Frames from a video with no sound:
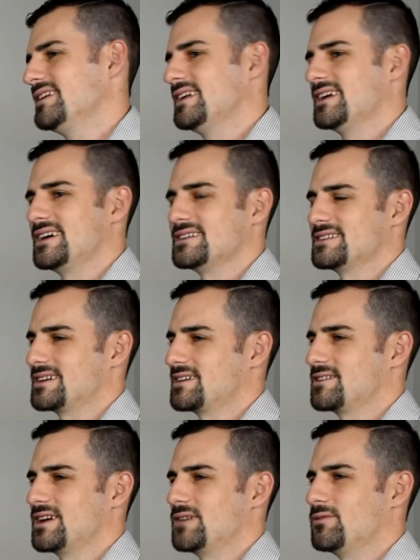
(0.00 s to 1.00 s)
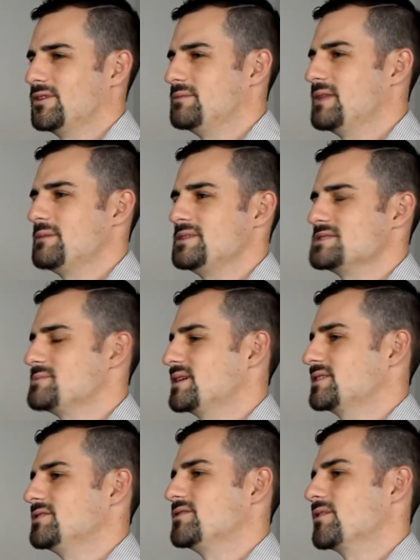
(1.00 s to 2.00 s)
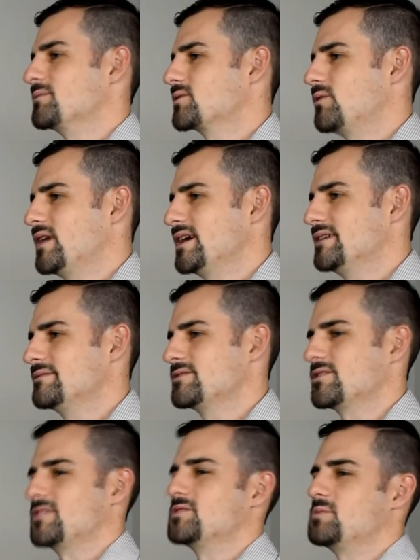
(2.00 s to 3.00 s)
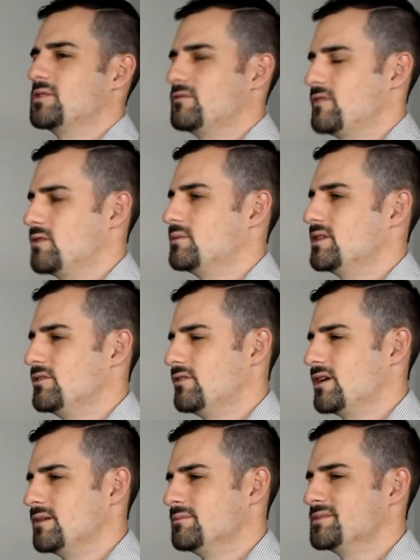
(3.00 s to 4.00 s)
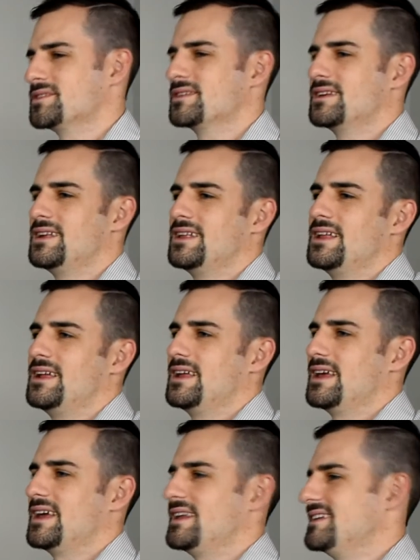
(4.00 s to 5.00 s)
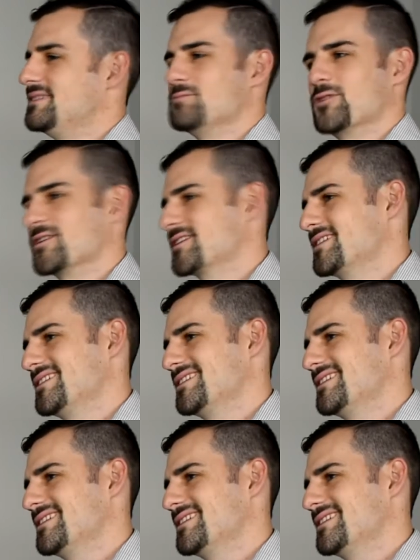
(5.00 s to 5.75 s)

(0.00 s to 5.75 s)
I was like, okay, well, let me just make the drums quiet. So I'll just put the foam in the drums, and it didn't work.